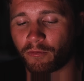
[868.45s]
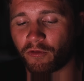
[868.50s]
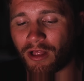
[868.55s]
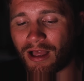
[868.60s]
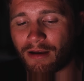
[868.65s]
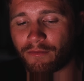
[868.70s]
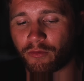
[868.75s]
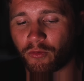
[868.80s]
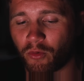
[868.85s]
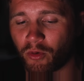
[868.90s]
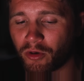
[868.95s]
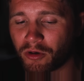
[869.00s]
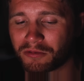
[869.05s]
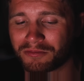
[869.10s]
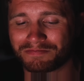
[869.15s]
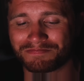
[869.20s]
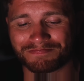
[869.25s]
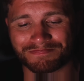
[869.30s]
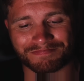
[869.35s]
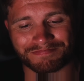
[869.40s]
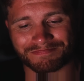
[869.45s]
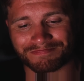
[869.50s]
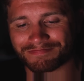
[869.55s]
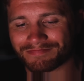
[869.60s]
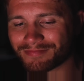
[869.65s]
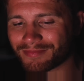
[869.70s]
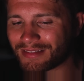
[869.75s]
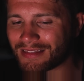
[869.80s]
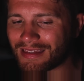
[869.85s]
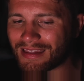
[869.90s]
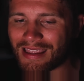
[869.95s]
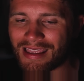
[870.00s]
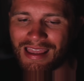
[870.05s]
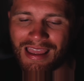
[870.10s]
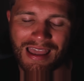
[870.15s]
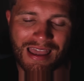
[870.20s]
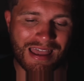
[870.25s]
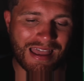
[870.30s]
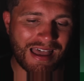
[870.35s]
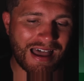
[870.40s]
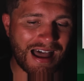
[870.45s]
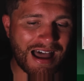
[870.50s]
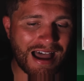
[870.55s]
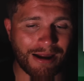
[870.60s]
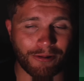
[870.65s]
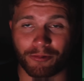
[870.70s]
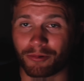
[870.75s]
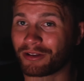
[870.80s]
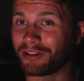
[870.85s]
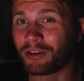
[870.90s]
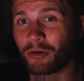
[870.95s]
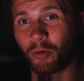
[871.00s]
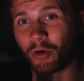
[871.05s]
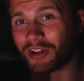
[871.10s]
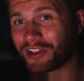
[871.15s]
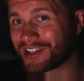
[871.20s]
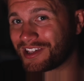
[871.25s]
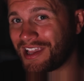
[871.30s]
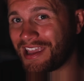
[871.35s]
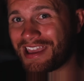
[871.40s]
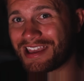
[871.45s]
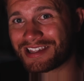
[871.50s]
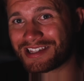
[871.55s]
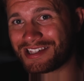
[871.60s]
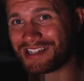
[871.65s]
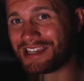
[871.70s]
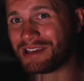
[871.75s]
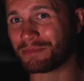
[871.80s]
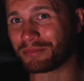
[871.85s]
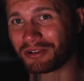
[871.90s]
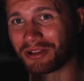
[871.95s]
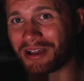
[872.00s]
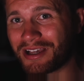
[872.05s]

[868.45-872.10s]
platform, I really want to say a C+.